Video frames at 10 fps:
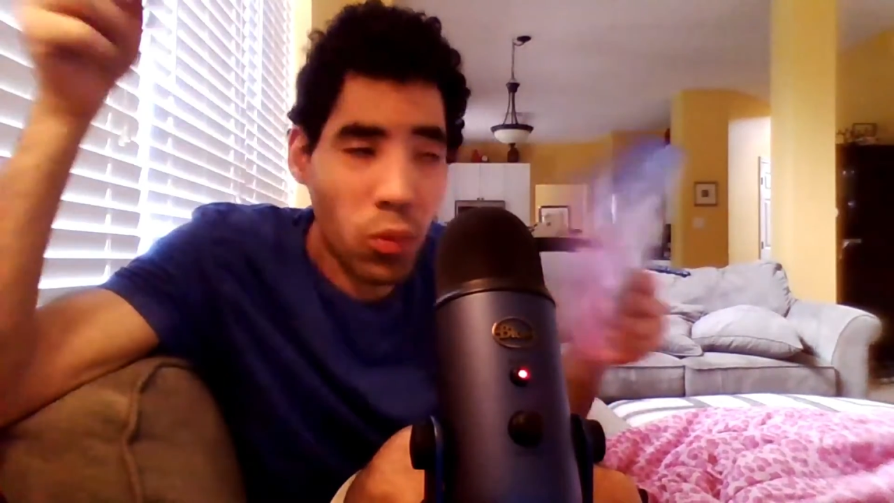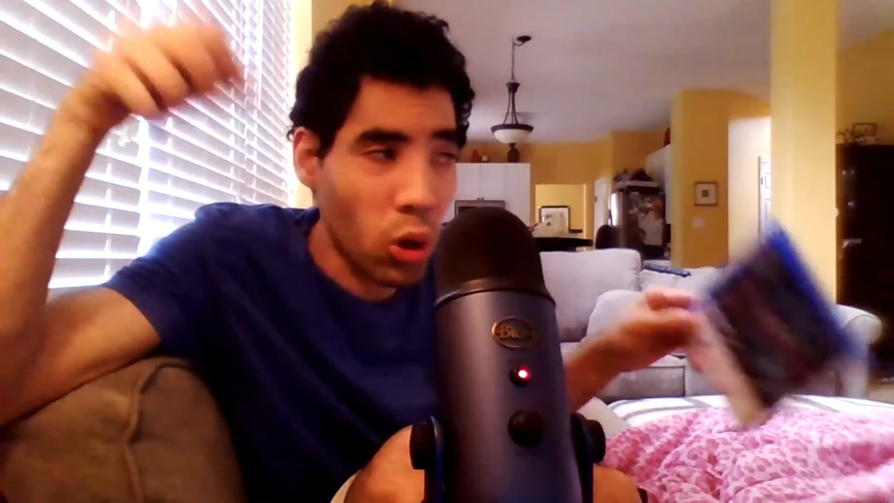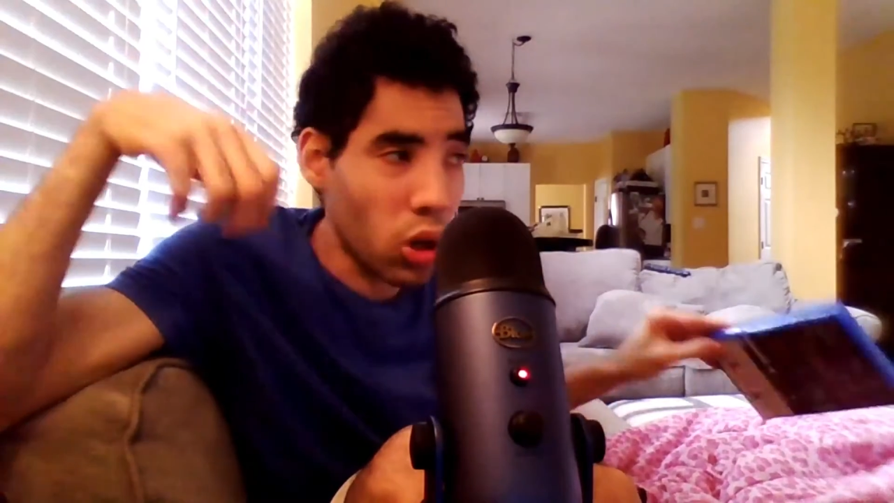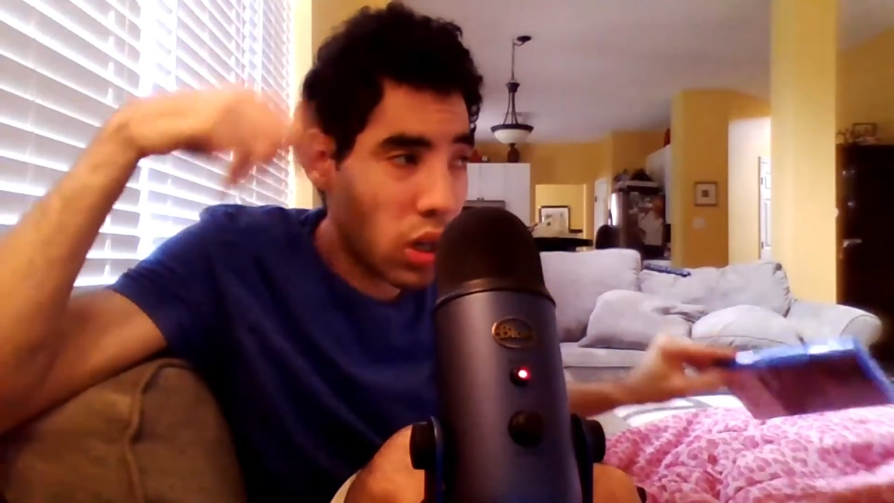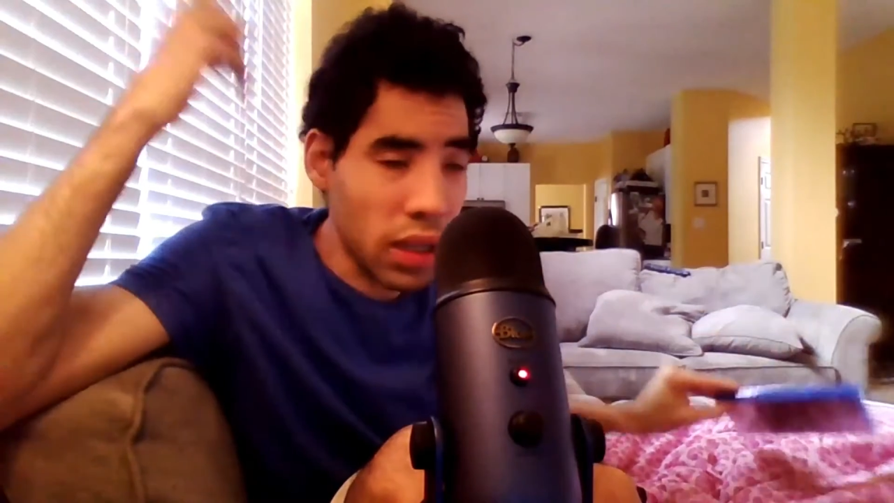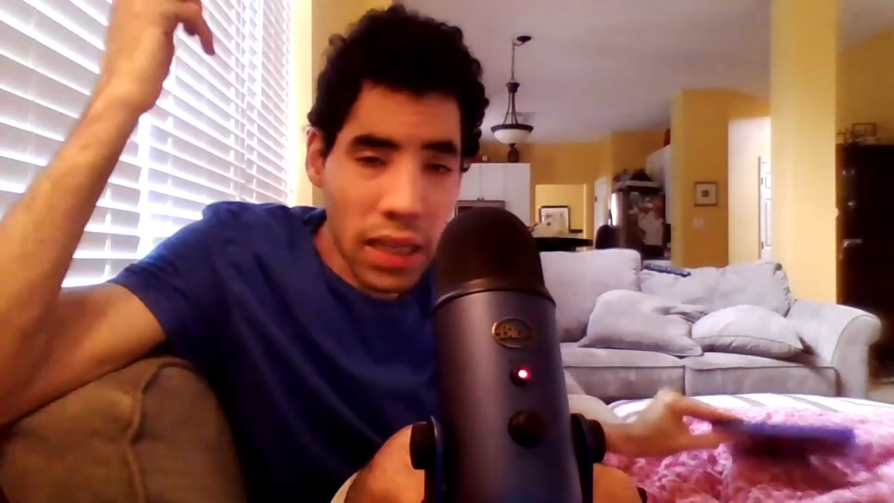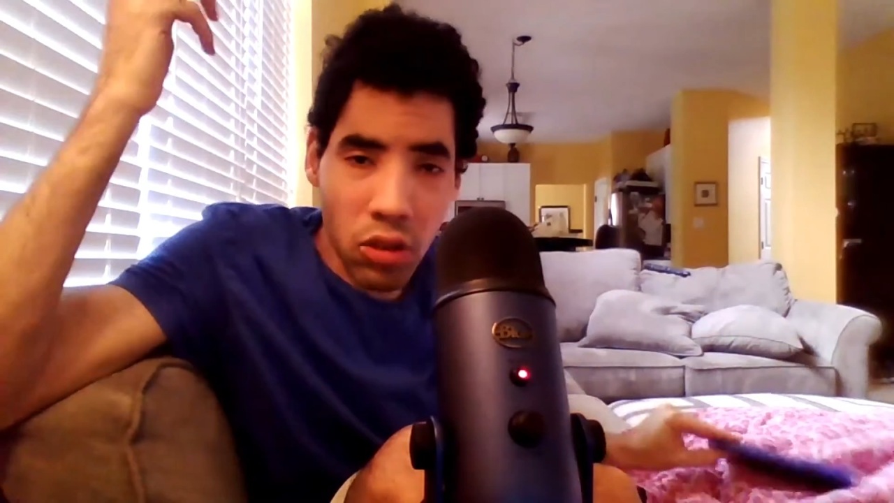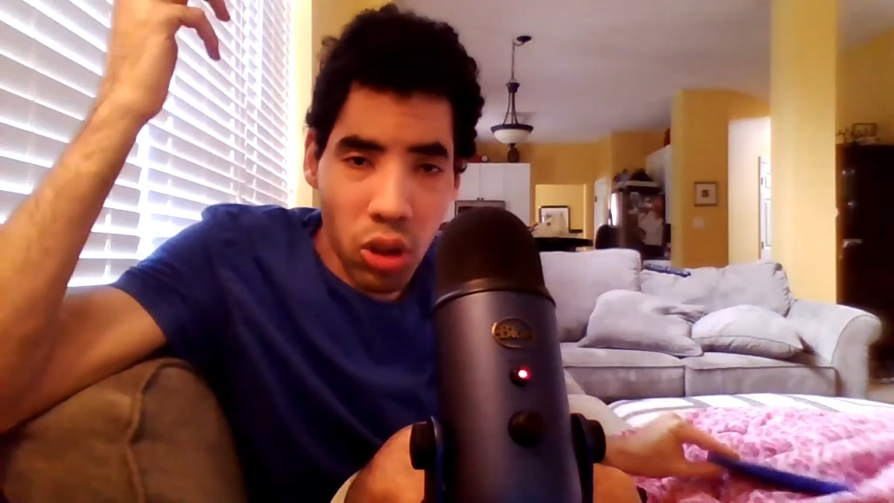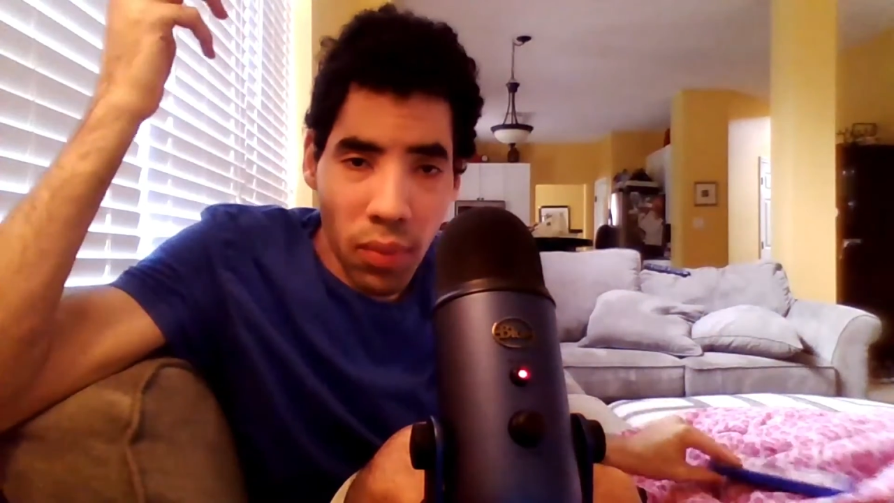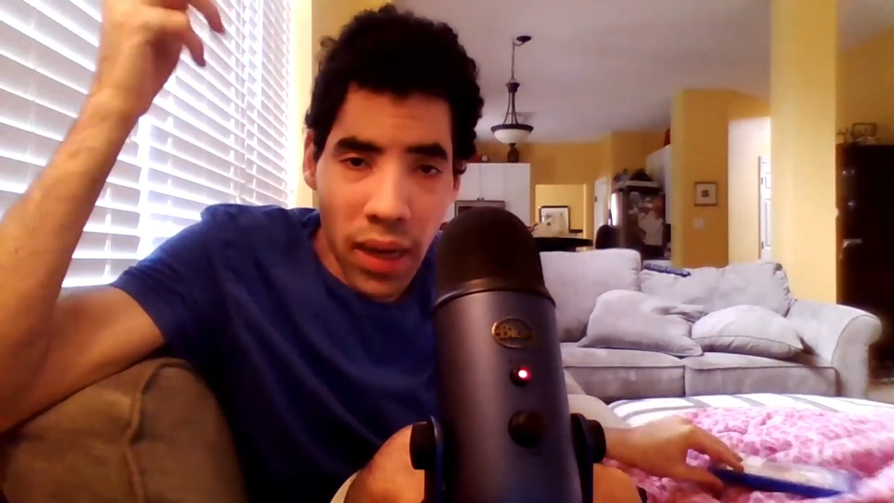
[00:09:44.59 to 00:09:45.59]
for the next
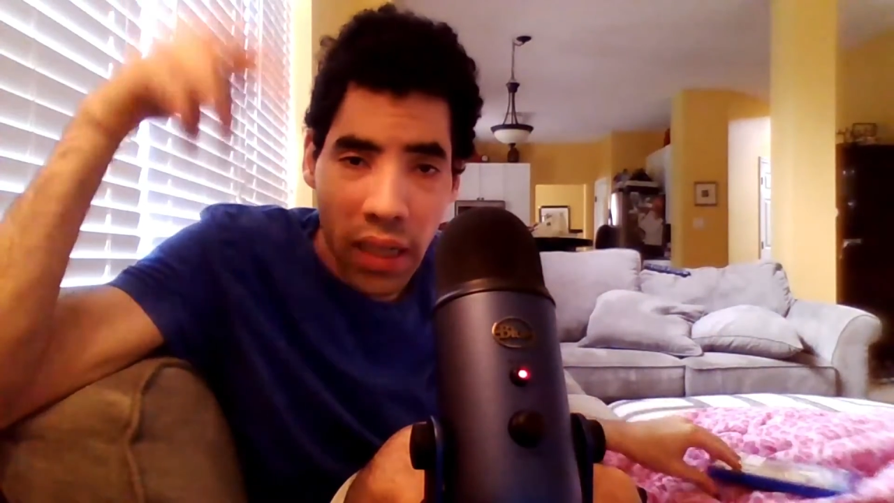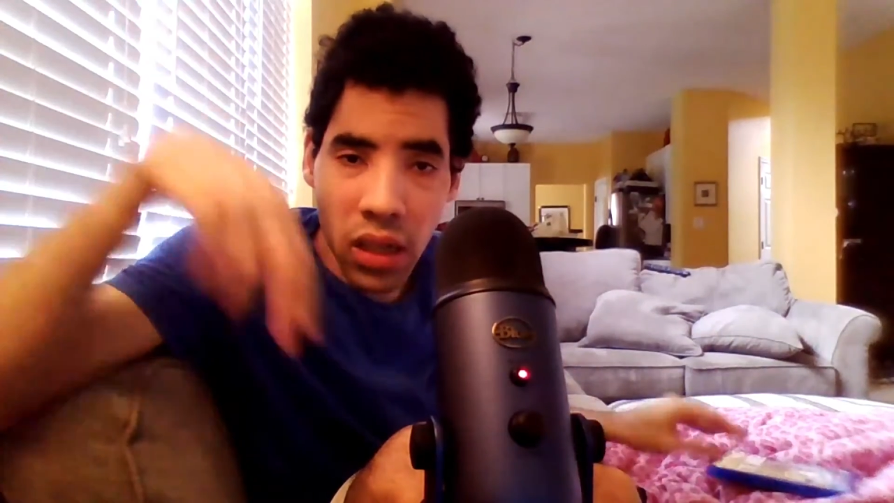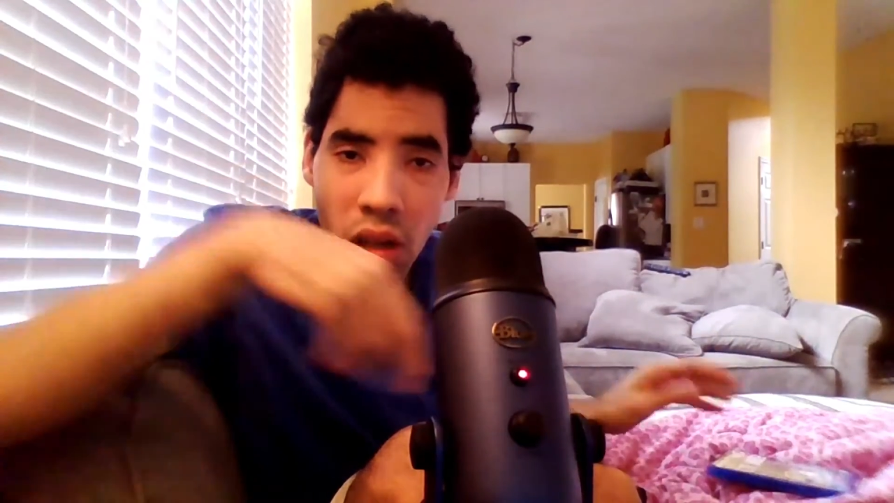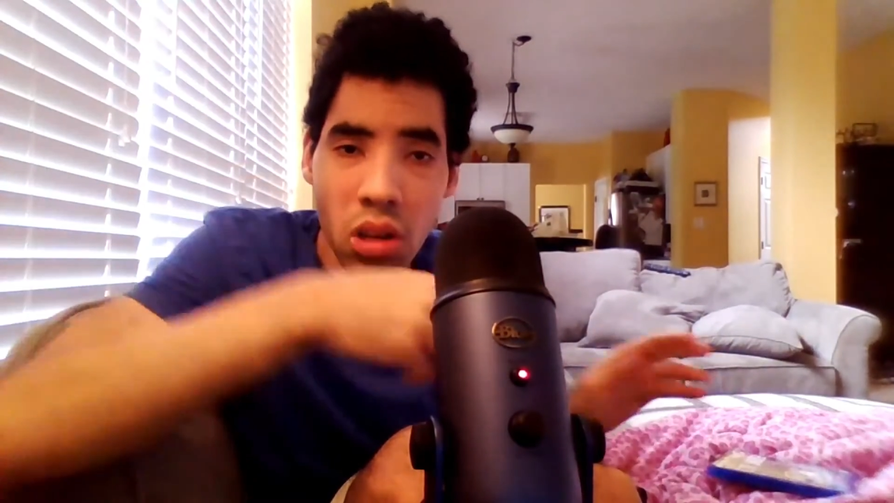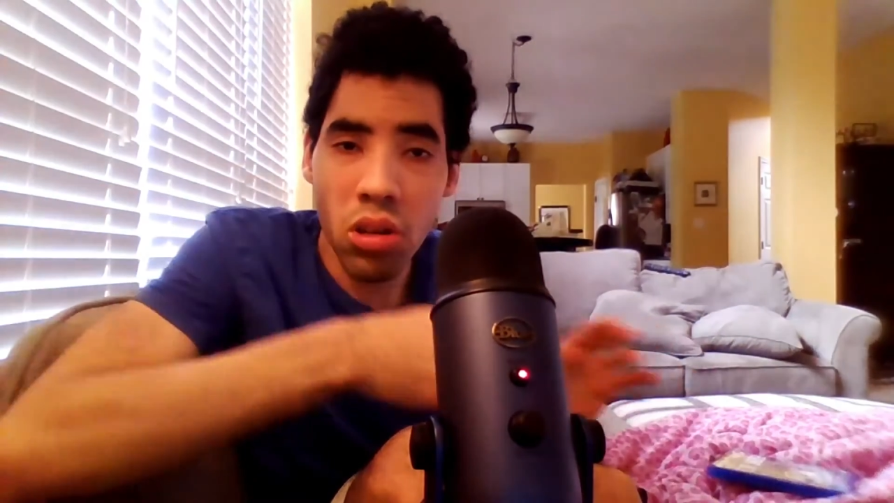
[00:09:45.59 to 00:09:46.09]
remake.